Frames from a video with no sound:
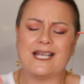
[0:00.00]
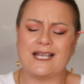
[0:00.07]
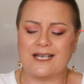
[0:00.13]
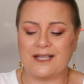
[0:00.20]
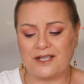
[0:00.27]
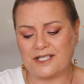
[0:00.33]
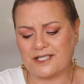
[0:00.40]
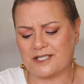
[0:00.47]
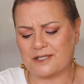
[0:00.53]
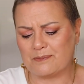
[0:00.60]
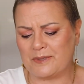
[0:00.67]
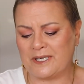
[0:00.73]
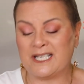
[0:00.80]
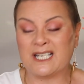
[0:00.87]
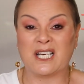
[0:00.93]
Now, this has
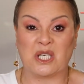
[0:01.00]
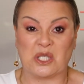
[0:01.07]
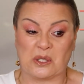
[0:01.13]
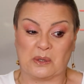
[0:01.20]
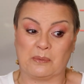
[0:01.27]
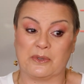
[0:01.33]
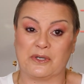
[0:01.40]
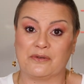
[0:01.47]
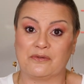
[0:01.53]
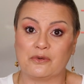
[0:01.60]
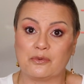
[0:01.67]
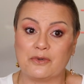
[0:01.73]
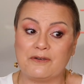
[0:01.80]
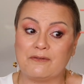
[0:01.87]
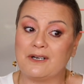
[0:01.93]
been a little bit of a
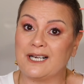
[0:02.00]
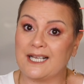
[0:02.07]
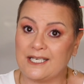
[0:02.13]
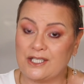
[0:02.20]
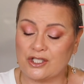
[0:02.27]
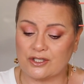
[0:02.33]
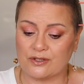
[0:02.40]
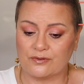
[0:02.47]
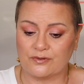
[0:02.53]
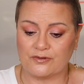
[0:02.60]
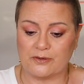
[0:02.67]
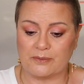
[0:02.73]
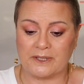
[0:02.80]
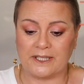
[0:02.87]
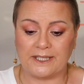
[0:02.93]
revelation
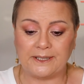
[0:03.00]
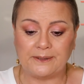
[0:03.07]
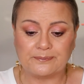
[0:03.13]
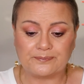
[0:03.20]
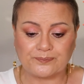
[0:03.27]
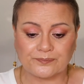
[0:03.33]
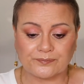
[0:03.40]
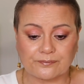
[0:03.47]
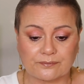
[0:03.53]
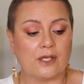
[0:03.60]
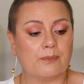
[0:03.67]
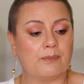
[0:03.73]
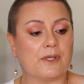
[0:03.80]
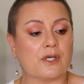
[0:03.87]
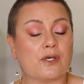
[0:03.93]
for me,
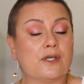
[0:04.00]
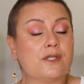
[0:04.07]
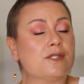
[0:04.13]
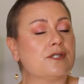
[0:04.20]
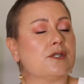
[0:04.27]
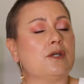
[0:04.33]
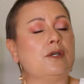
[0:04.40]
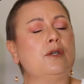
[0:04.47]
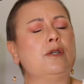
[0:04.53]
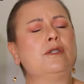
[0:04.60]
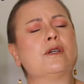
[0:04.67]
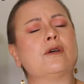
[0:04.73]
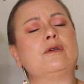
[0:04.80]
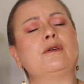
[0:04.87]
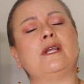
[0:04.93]
because you
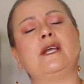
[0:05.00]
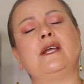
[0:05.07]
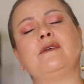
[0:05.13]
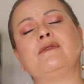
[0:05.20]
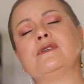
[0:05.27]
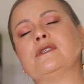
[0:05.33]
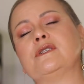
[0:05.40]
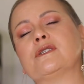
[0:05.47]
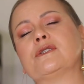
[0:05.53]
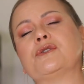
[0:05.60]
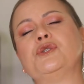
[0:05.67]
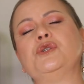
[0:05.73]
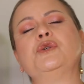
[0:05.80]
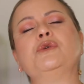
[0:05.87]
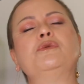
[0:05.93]
don't have to
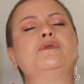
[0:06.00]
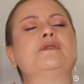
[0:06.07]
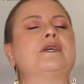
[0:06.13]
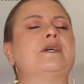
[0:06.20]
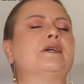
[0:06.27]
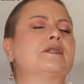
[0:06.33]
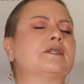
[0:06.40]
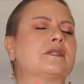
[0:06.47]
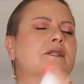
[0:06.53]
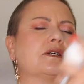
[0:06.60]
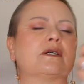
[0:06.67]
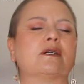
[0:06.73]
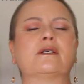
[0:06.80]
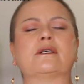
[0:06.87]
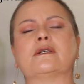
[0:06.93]
just use it
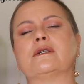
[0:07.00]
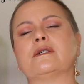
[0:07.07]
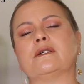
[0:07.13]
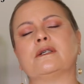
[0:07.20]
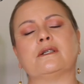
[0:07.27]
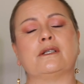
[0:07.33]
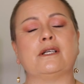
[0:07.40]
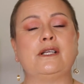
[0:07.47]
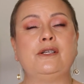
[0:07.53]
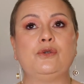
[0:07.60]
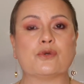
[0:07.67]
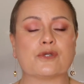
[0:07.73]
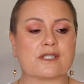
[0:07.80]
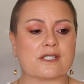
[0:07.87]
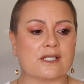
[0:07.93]
in
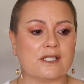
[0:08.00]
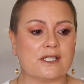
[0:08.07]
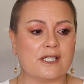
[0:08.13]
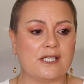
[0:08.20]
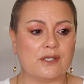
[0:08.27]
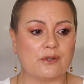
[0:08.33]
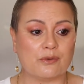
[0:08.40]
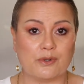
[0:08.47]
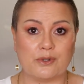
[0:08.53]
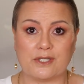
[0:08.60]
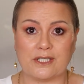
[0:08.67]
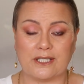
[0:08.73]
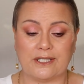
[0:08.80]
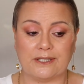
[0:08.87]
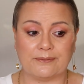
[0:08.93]
your skincare
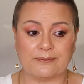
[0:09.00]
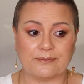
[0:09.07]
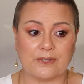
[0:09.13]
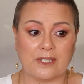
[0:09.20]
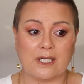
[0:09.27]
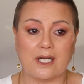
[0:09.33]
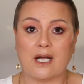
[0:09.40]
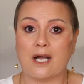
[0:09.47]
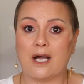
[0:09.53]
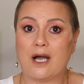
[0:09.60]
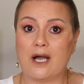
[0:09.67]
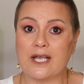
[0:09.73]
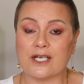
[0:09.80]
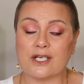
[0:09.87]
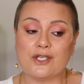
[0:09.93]
routine.
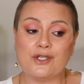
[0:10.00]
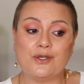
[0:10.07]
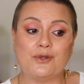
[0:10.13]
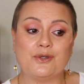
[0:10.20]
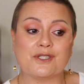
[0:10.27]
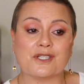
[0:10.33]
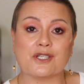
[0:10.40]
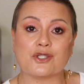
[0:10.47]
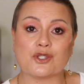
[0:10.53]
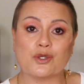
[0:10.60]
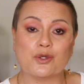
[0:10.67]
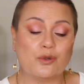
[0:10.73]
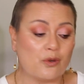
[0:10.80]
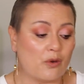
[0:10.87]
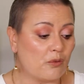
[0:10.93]
I can use it
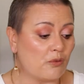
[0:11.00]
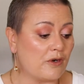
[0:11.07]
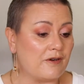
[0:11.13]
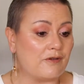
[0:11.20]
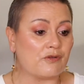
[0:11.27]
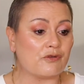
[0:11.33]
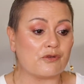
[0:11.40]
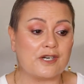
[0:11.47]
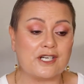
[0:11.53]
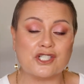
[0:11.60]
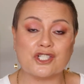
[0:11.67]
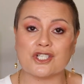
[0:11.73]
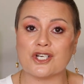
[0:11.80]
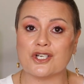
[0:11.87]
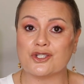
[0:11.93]
to
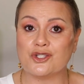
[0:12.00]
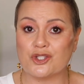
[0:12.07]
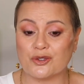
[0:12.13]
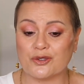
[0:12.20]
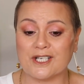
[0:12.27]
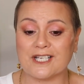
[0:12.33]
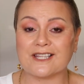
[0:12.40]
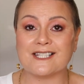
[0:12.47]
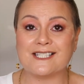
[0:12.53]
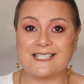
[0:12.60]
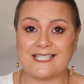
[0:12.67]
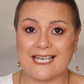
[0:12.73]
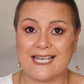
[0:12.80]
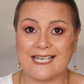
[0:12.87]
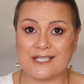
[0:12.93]
refresh during the
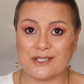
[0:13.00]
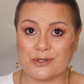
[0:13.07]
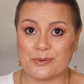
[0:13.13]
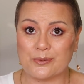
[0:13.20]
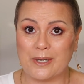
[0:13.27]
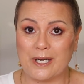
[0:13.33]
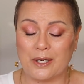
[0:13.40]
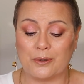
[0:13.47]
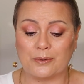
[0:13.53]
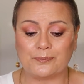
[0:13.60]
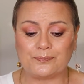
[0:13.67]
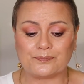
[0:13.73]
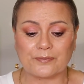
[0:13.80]
day as well.